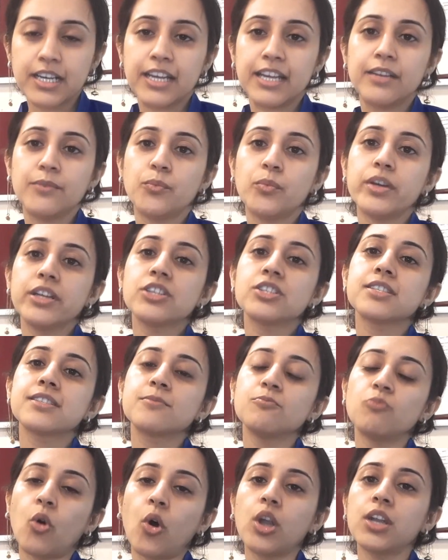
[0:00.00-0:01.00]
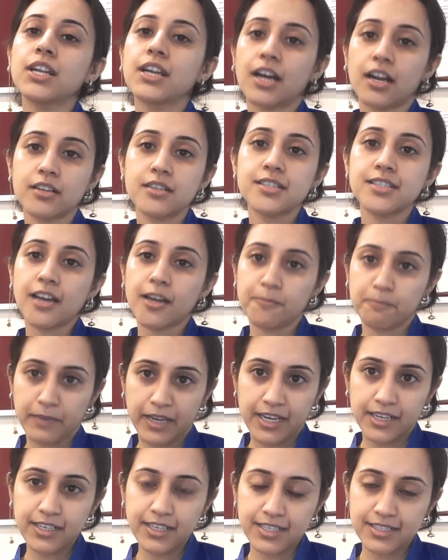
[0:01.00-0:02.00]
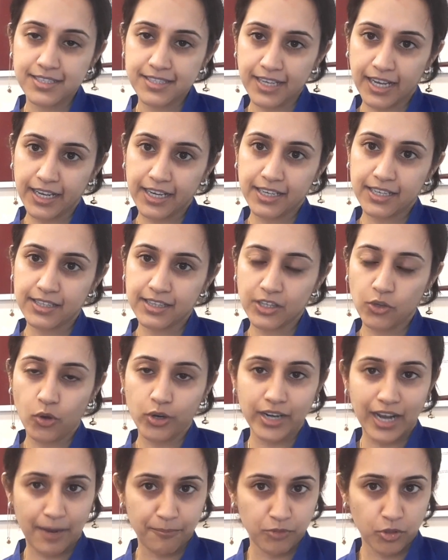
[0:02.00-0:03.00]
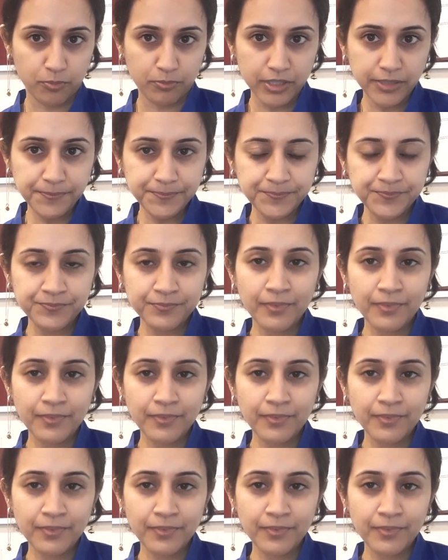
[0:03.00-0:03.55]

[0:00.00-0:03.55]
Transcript: in which small cuts are made inside your abdomen